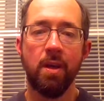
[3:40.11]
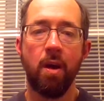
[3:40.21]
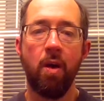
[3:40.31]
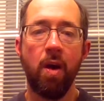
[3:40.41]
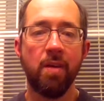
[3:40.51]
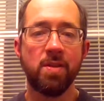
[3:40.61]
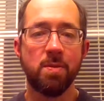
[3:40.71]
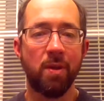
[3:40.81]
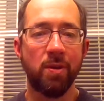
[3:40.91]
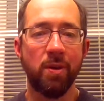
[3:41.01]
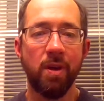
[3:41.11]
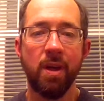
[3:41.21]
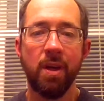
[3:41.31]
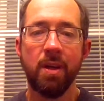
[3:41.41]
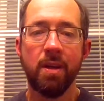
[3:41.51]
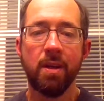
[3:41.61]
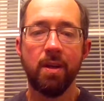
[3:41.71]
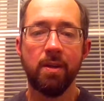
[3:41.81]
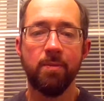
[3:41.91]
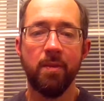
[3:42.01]
I'll have some other
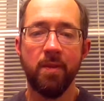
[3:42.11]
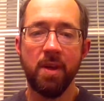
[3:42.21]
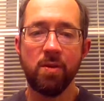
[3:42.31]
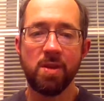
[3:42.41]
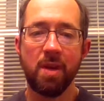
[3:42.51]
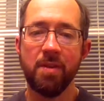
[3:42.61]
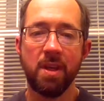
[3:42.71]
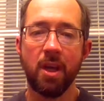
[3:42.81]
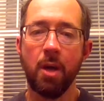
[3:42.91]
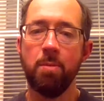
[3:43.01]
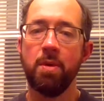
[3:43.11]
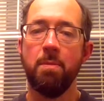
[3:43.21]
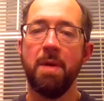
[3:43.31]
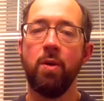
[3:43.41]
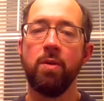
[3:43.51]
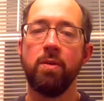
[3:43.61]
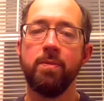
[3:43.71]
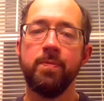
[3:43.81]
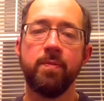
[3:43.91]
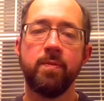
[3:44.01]
videos and everything up about
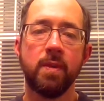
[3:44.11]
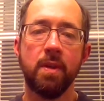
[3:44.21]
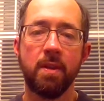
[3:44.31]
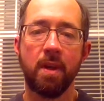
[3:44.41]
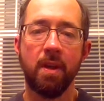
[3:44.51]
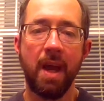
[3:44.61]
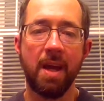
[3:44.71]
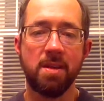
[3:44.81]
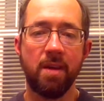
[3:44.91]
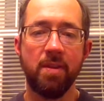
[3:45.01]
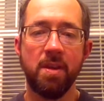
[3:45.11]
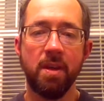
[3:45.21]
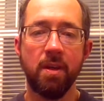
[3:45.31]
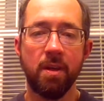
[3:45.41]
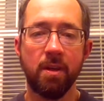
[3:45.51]
the class and everything.